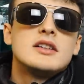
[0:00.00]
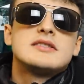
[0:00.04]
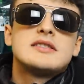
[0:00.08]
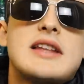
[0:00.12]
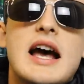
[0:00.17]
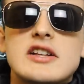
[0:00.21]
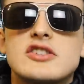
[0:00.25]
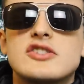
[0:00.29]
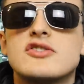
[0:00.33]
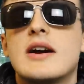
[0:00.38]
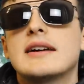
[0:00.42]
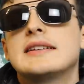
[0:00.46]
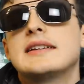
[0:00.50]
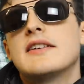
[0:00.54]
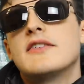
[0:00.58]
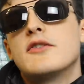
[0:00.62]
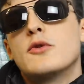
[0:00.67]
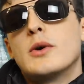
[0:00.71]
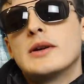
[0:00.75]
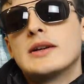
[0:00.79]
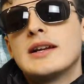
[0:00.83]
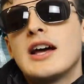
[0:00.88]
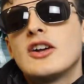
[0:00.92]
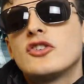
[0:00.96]
That's right,
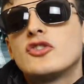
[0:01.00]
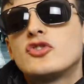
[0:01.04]
everyone.